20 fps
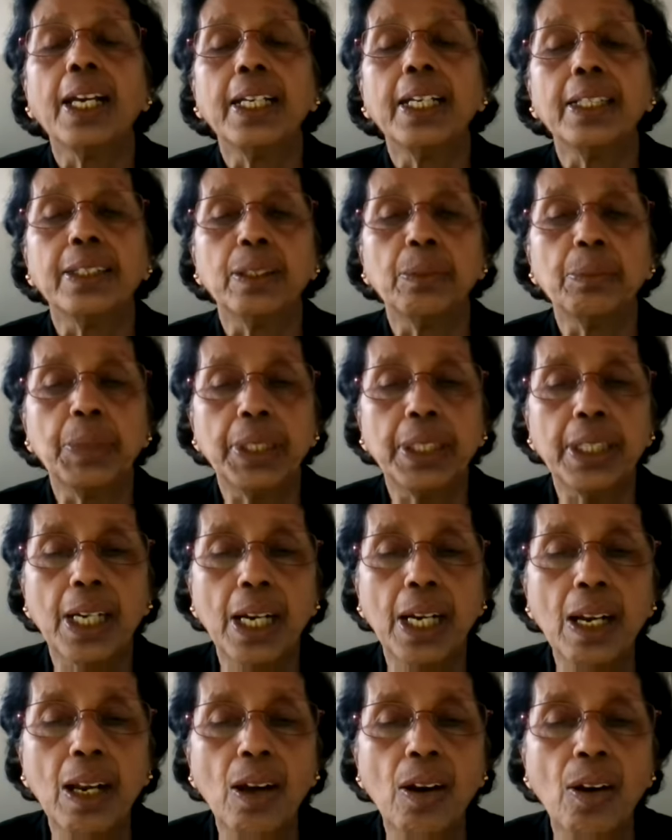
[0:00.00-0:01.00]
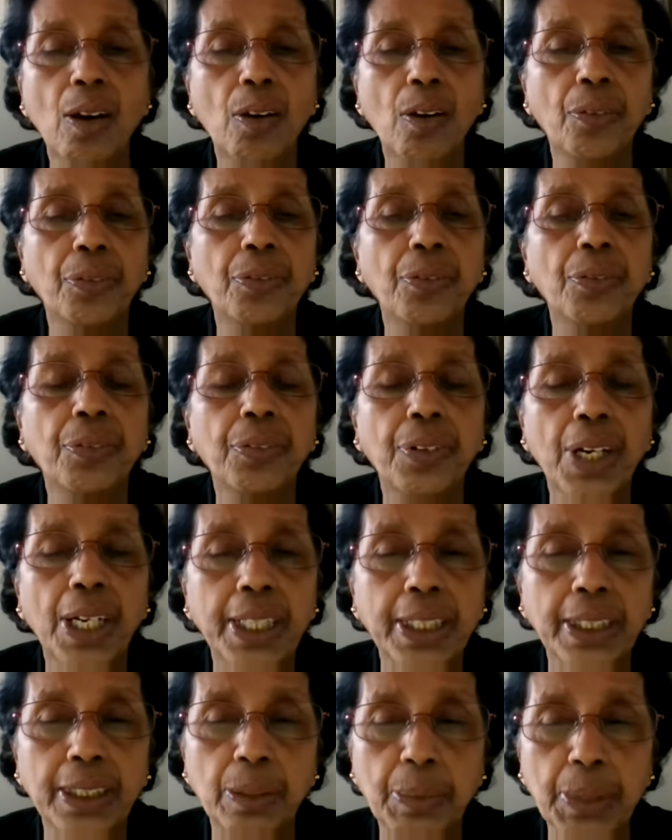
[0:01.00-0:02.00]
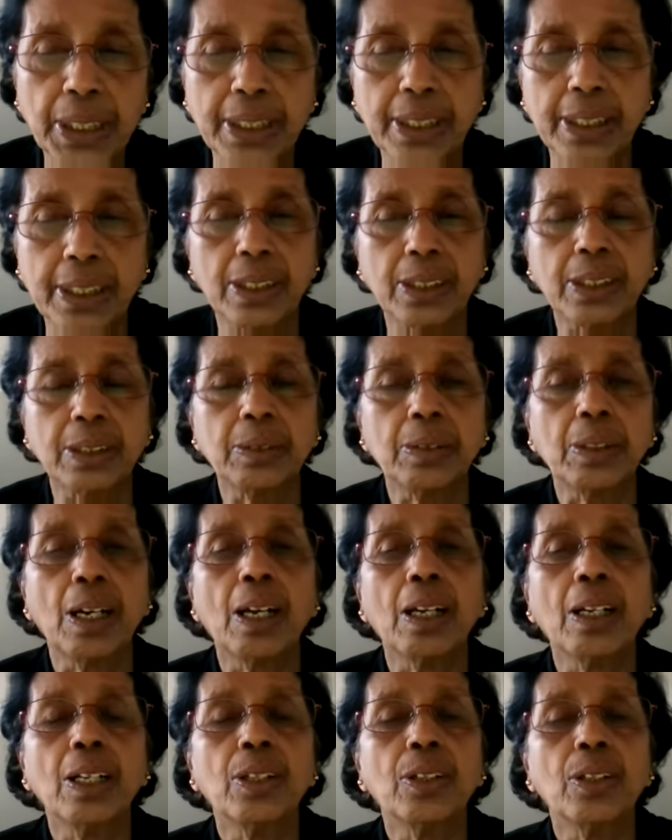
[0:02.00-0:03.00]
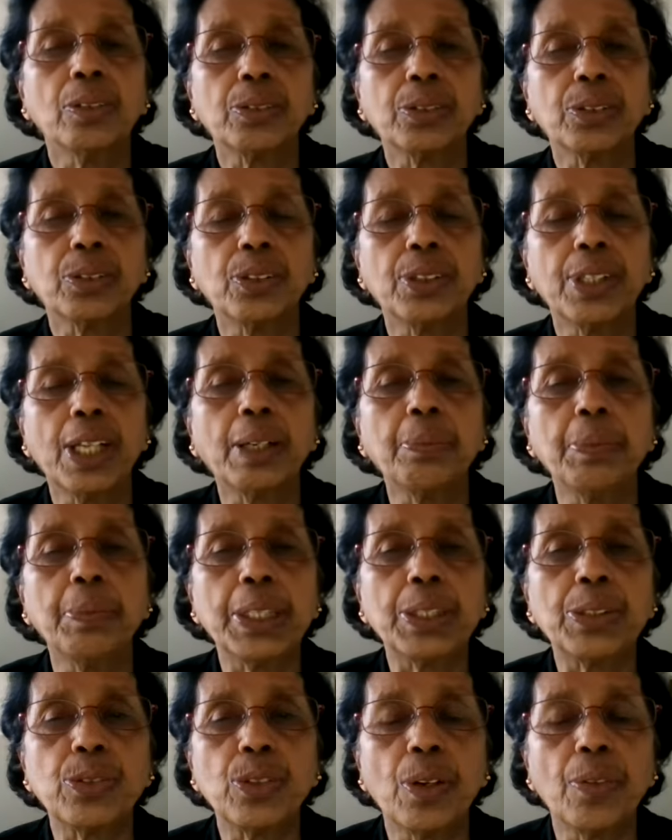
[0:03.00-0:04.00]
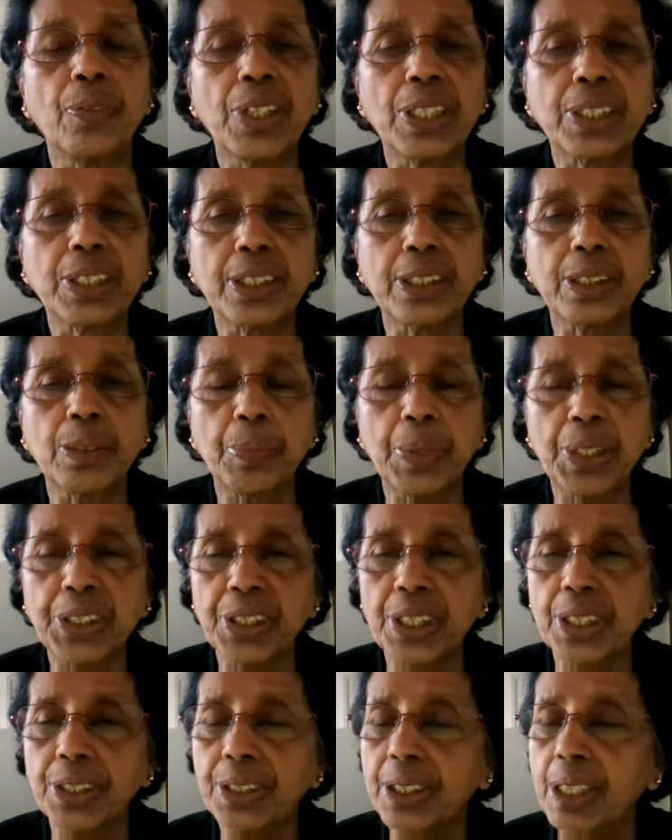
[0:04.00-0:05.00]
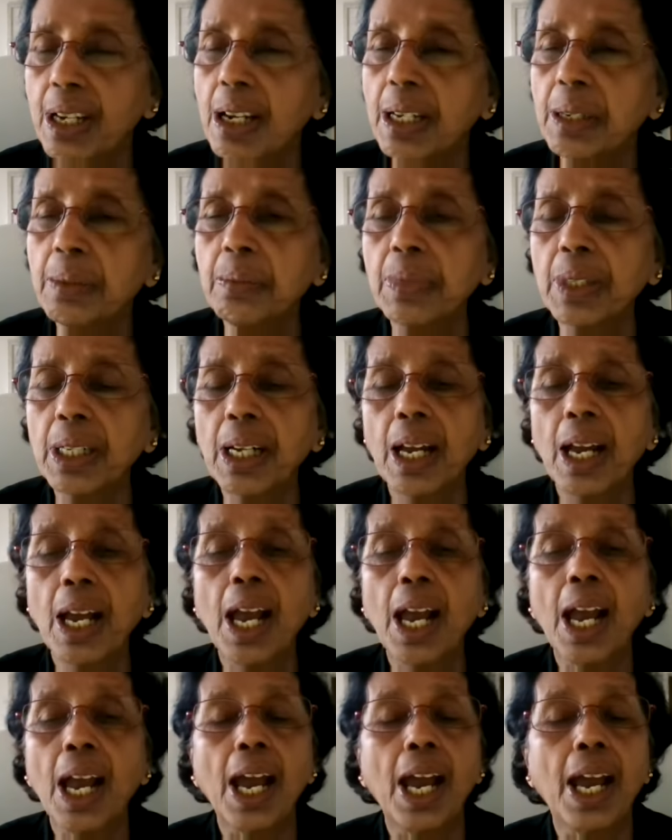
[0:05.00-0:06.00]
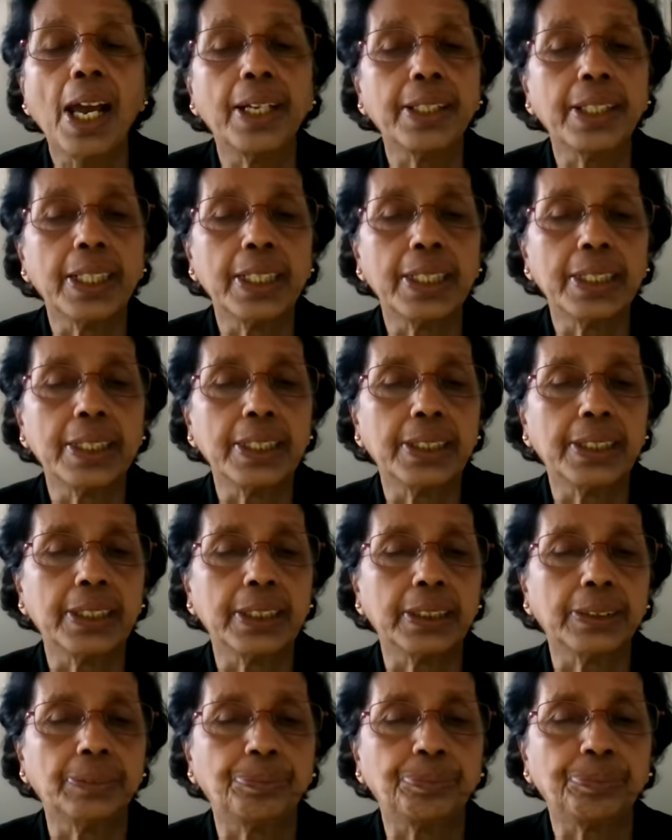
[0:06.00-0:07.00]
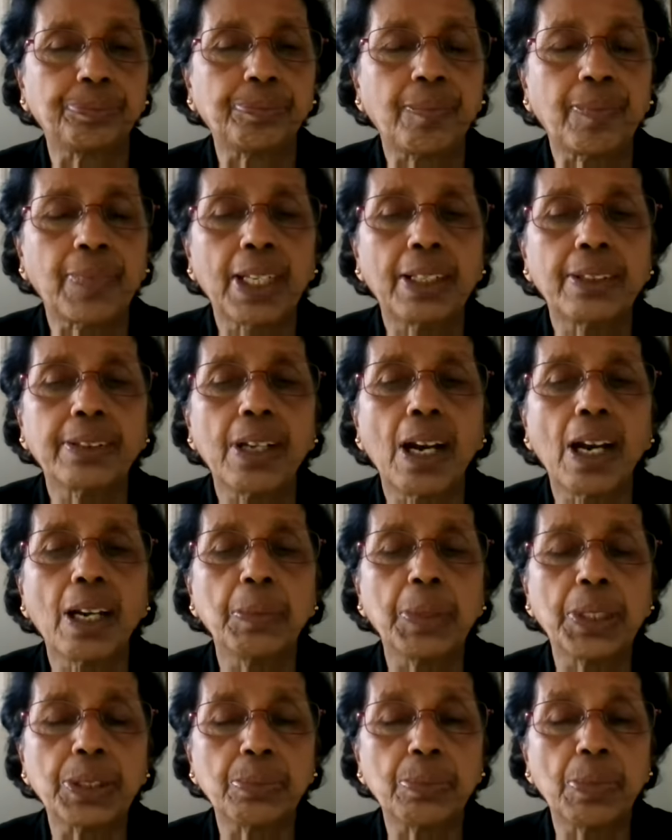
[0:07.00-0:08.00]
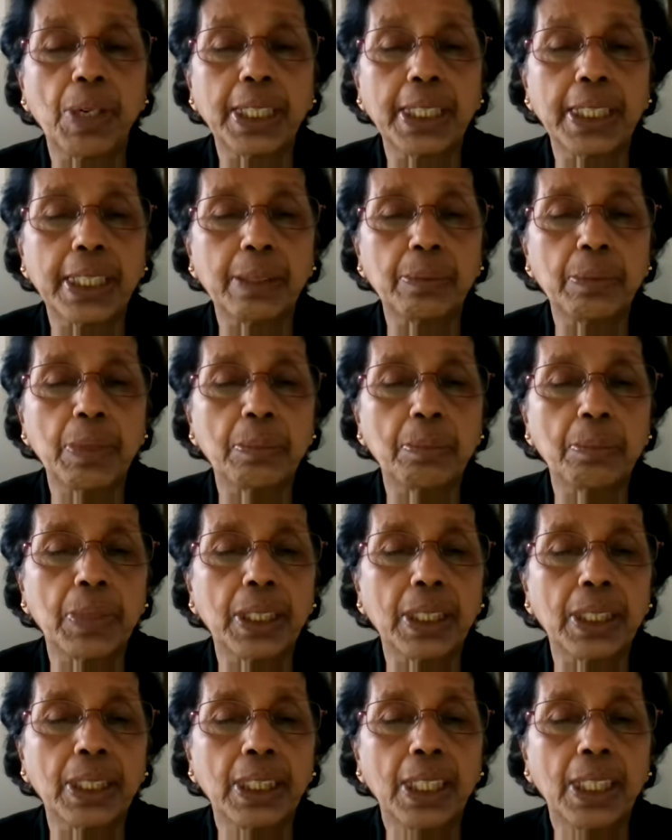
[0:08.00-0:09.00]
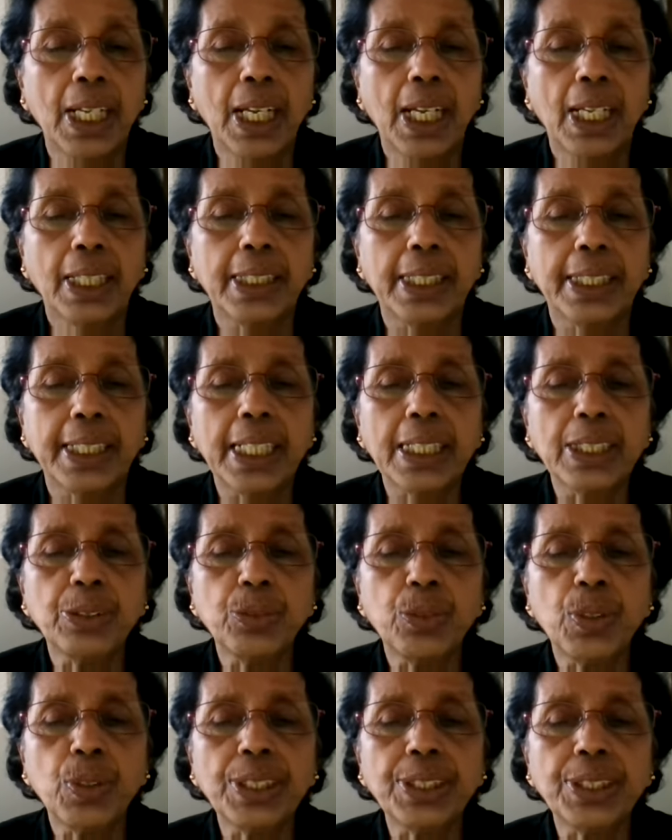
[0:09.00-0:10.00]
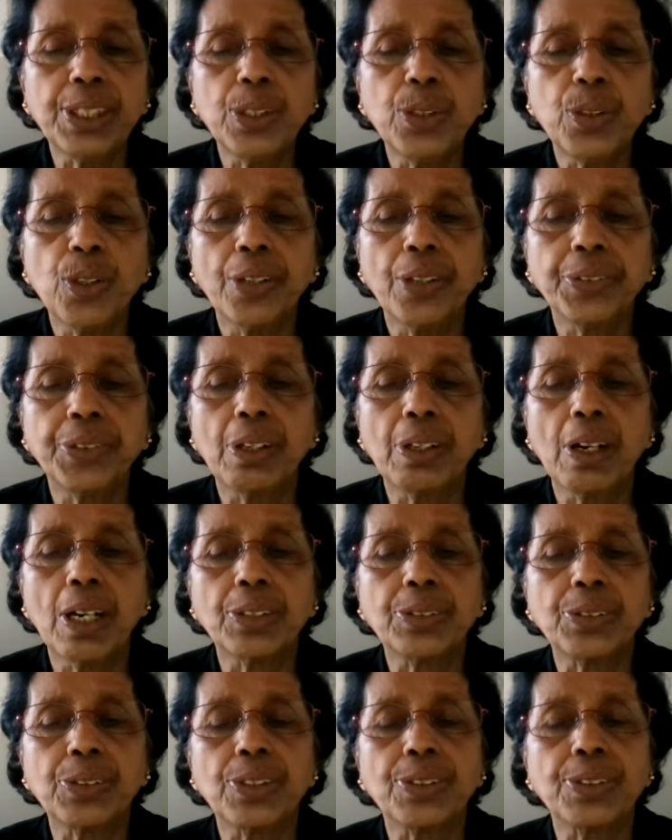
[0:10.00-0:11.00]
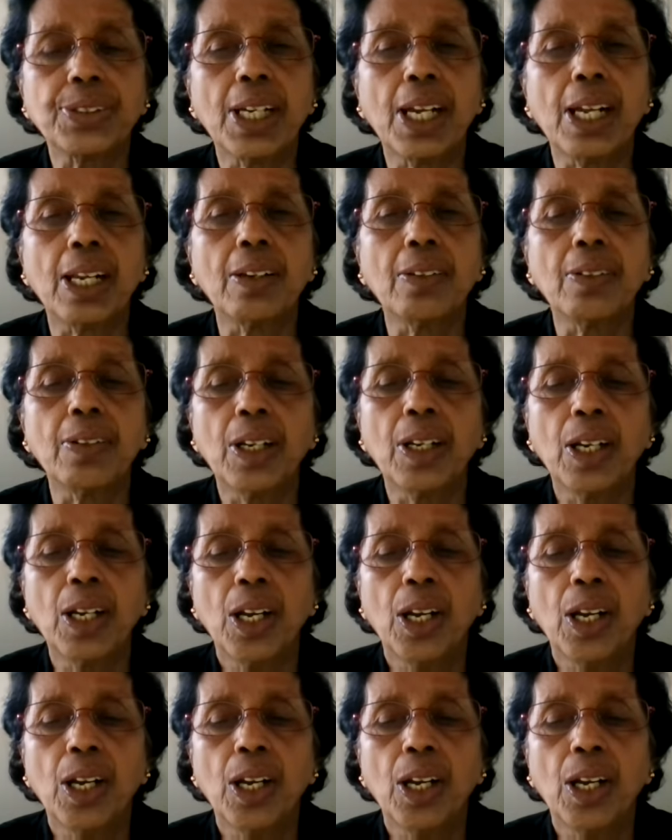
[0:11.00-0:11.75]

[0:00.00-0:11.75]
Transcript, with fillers: in the middle of running the business. So that means you have wasted the precious time and energy. Time is money, remember. The next question you have to ask yourself,